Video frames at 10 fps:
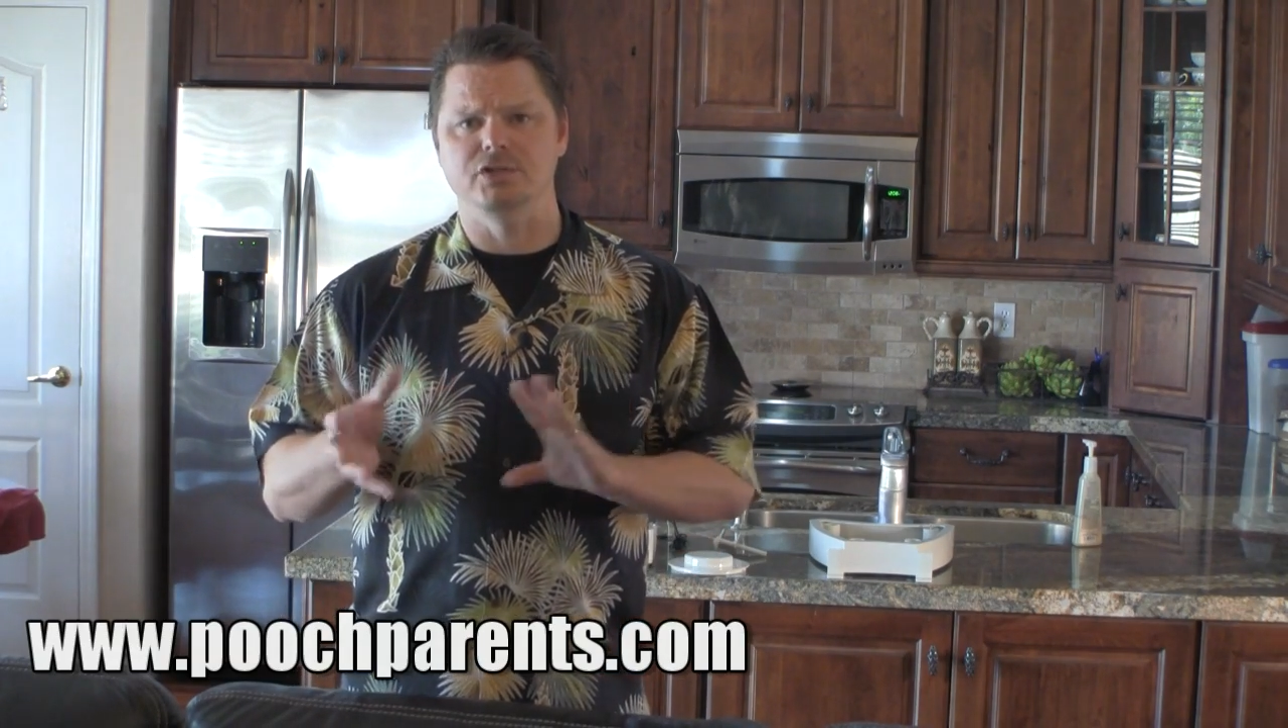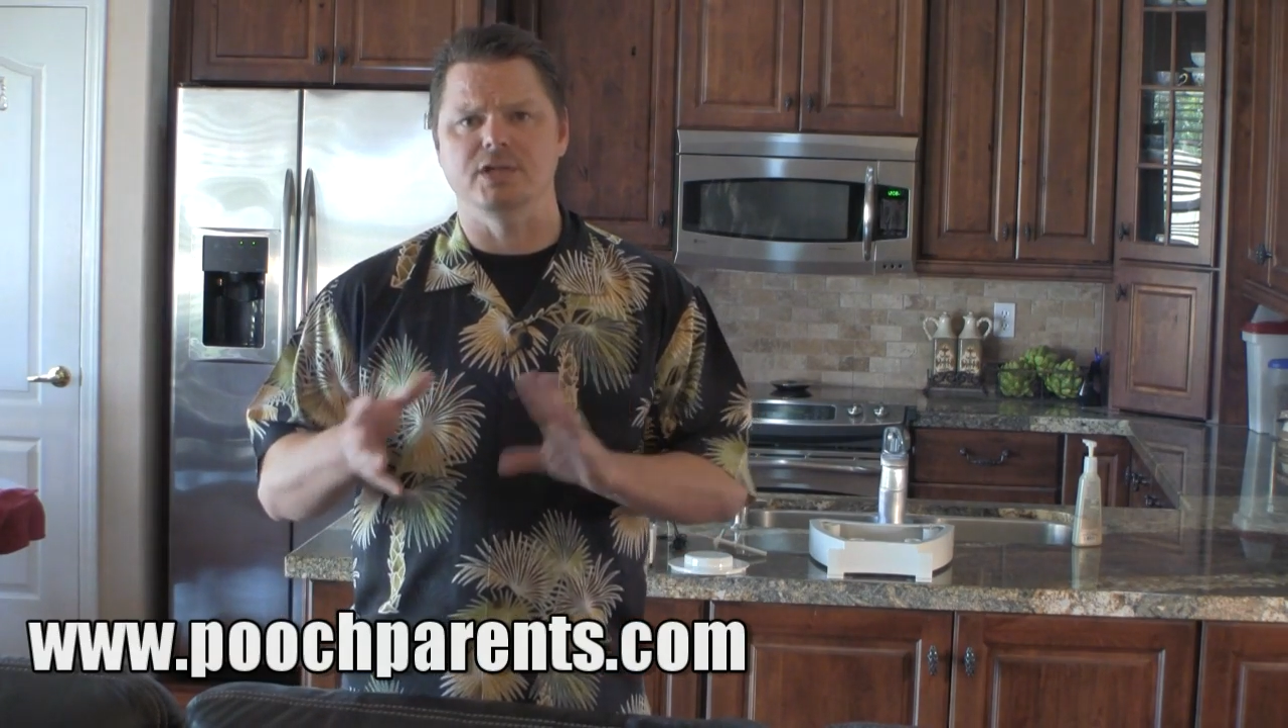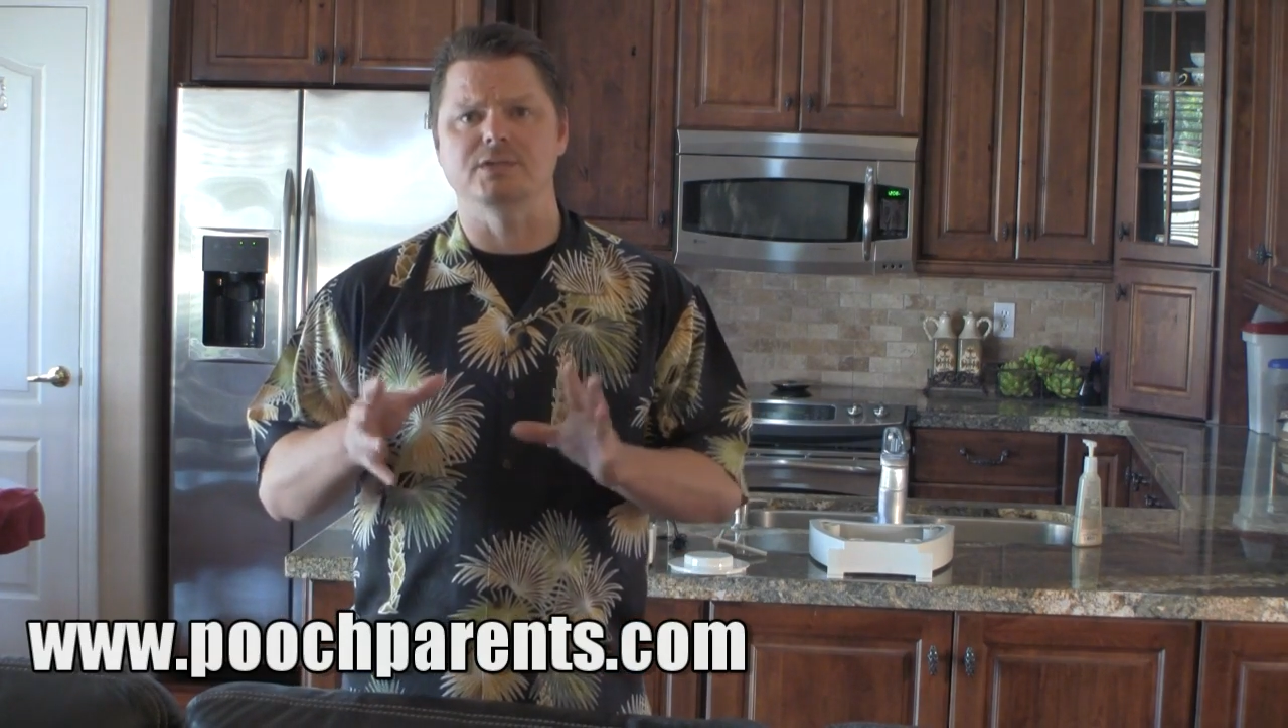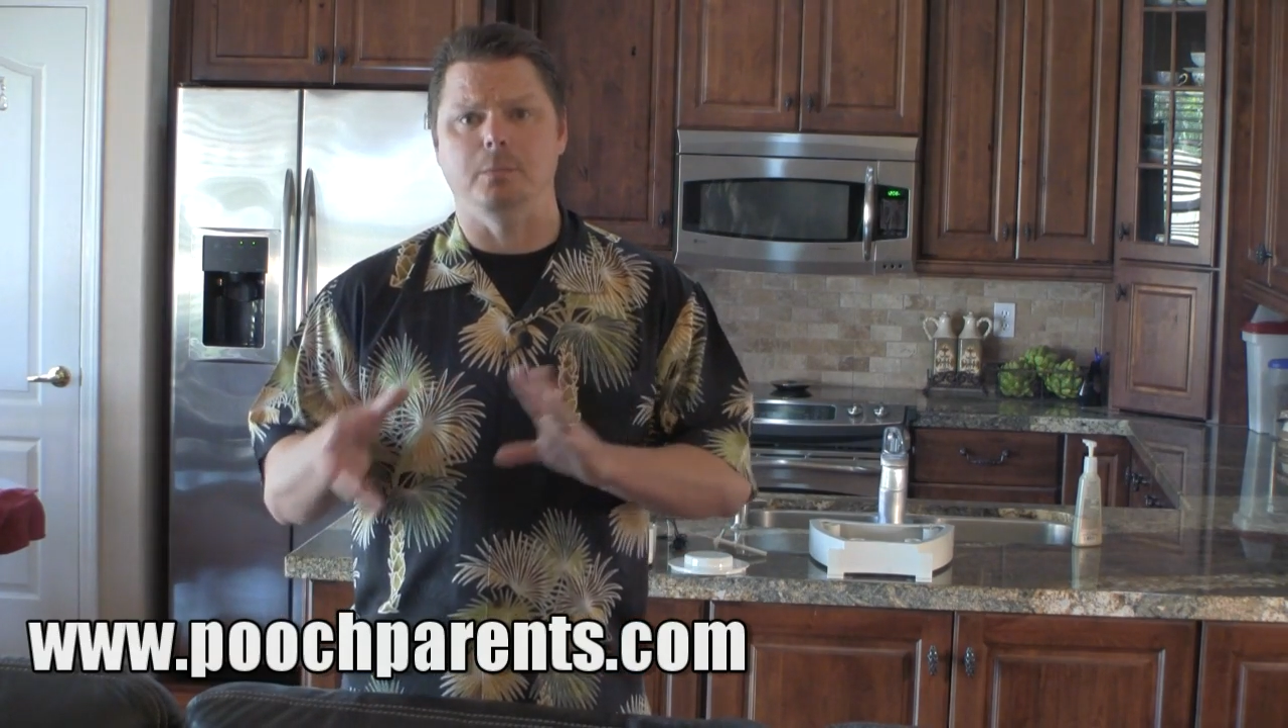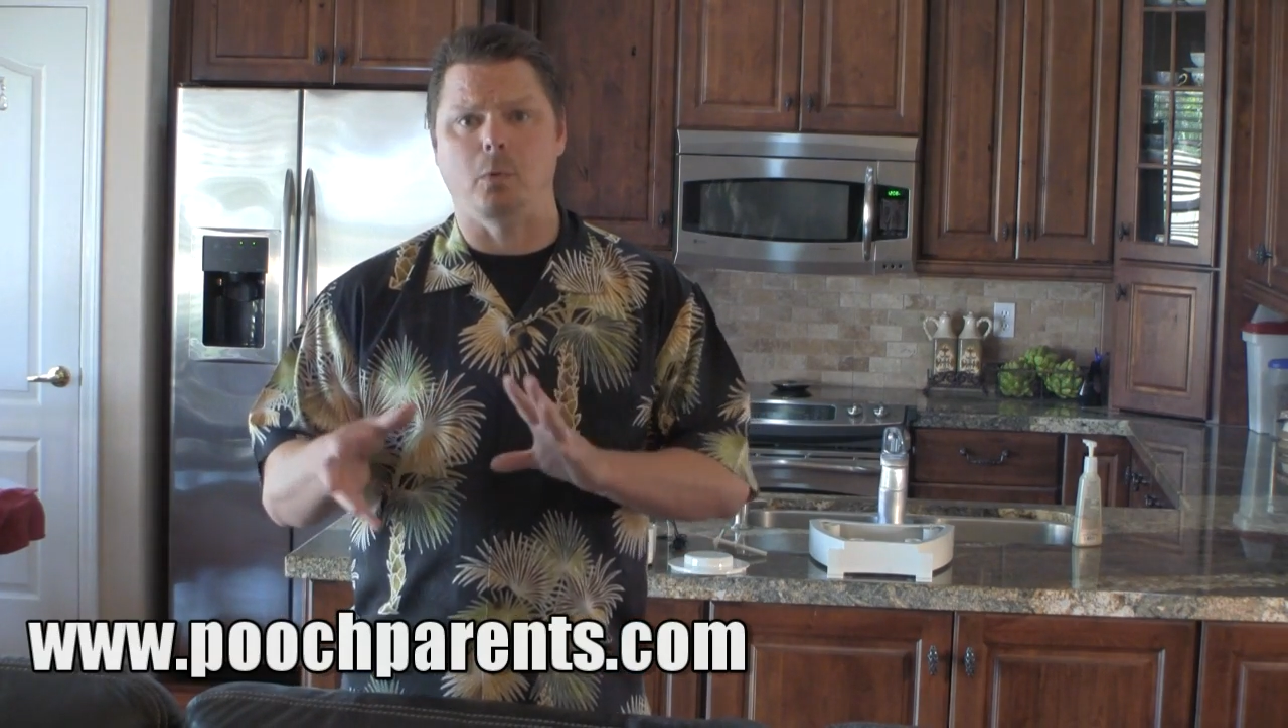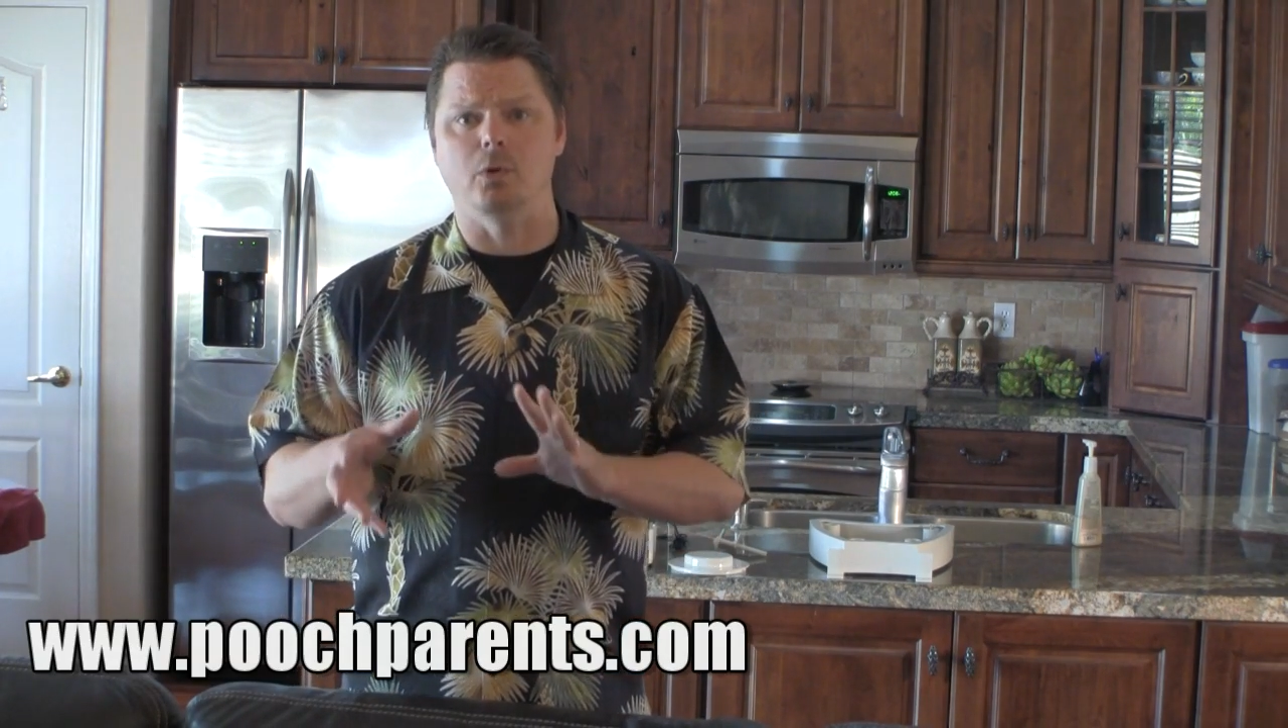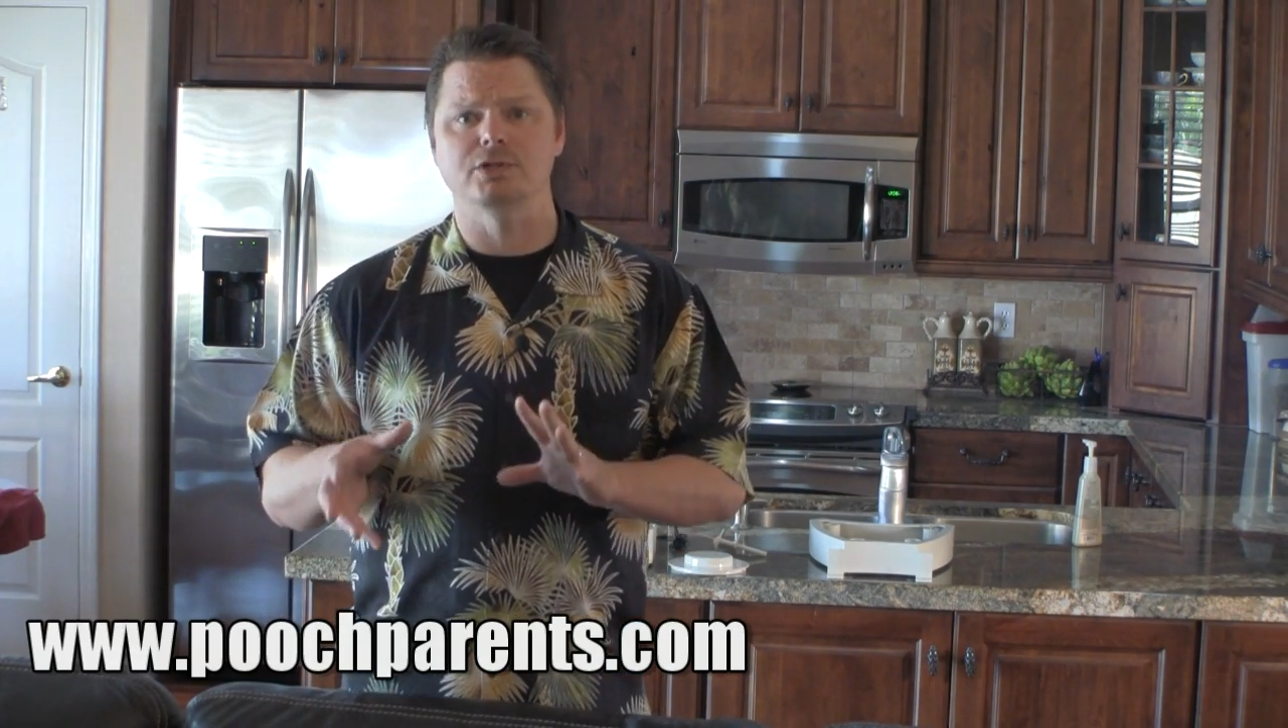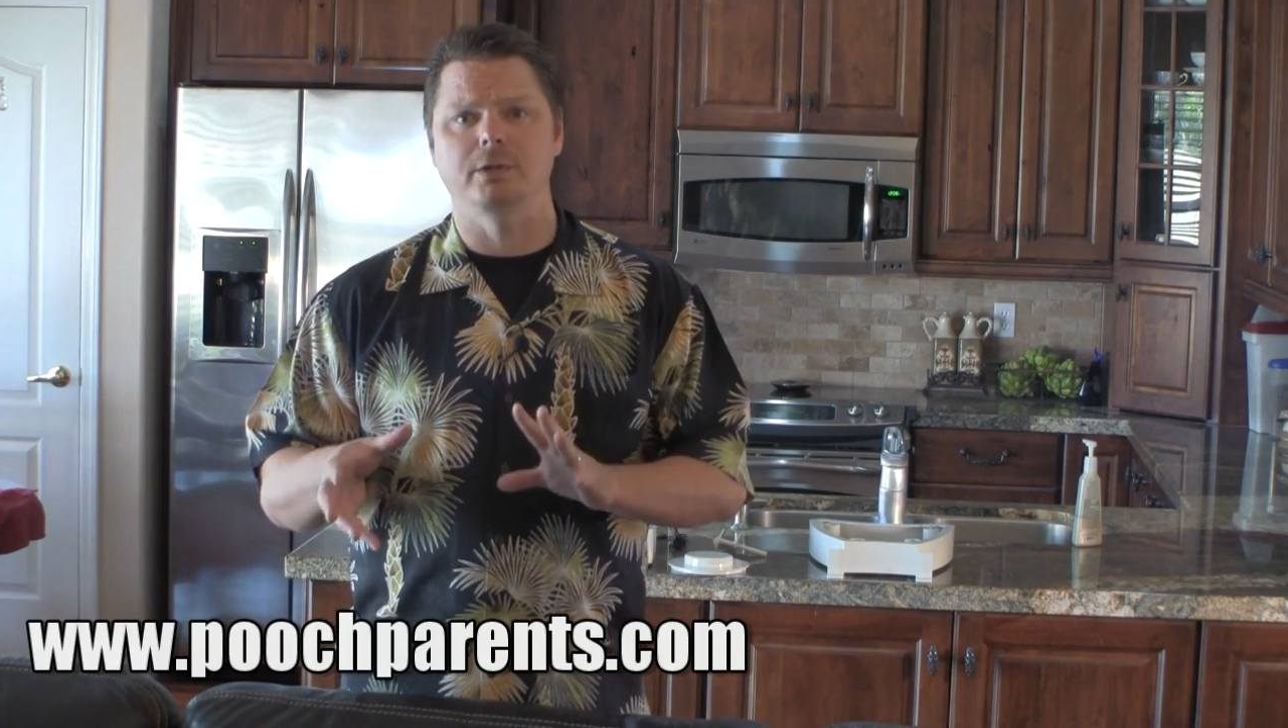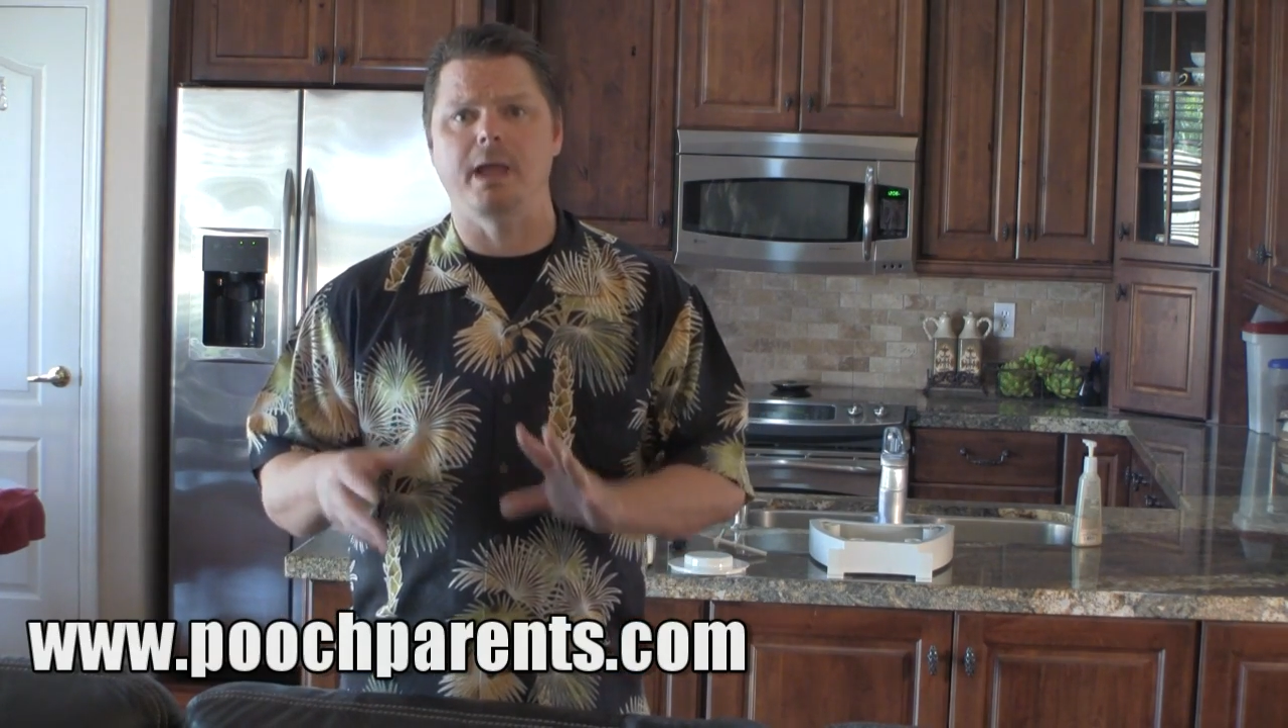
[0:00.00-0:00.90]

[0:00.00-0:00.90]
adjust the portion